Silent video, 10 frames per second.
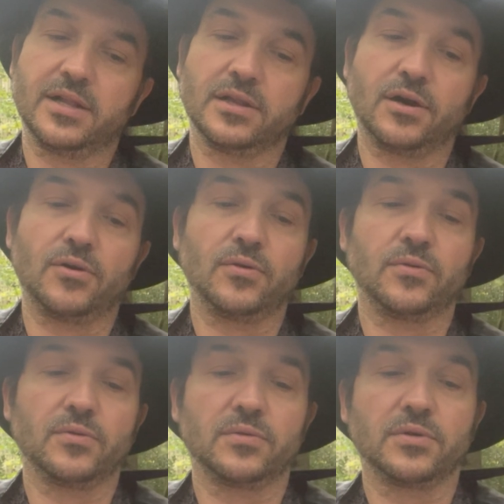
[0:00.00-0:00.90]

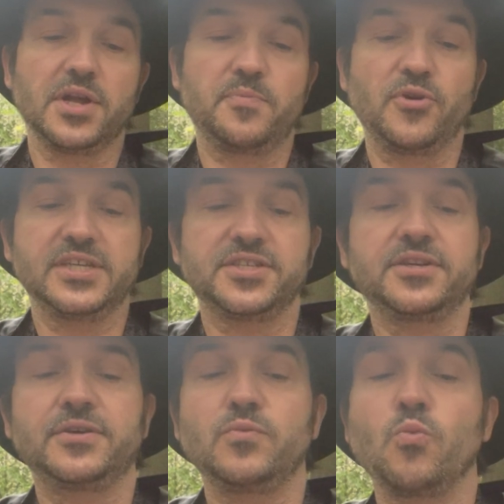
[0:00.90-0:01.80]
lonely
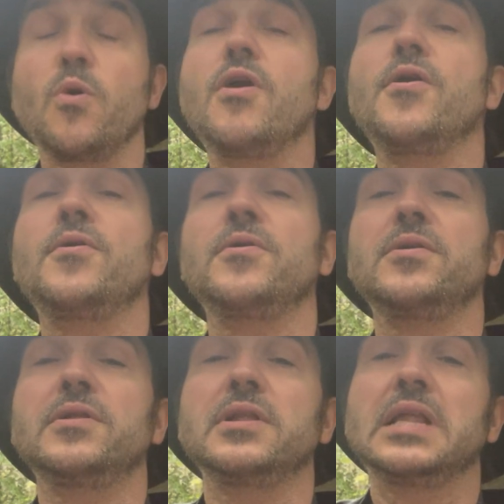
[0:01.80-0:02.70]
prison
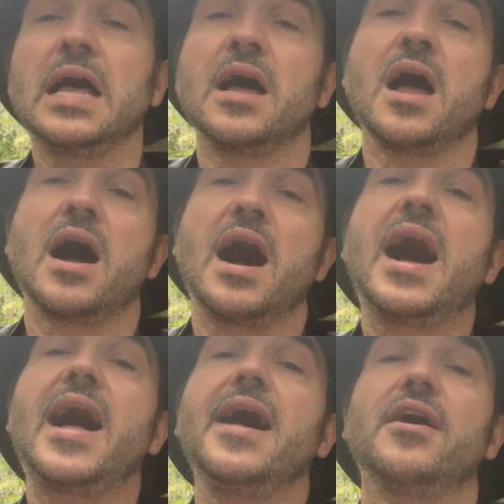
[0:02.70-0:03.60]
wall,
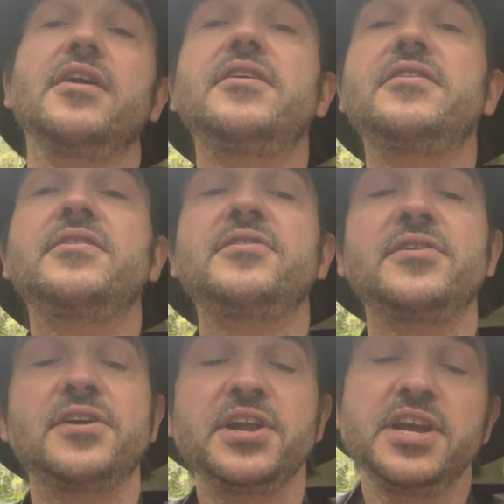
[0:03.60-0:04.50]
I
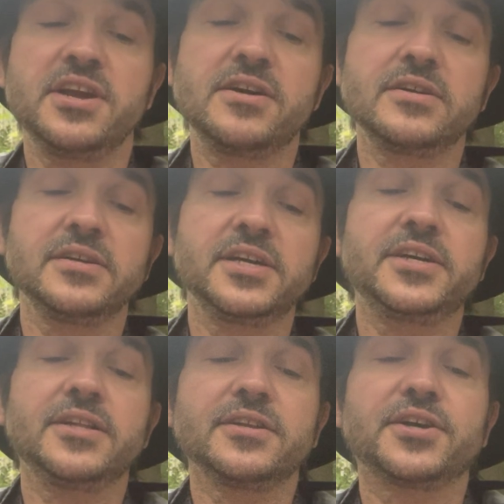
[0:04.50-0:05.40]
heard a young
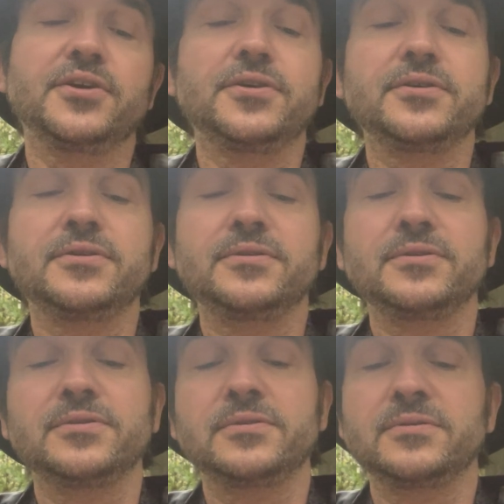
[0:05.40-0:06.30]
girl
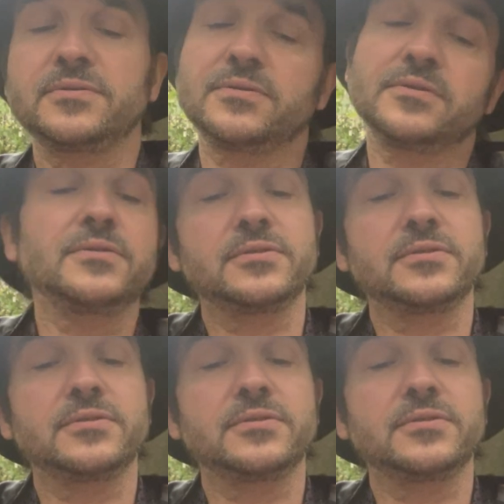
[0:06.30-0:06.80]
calling.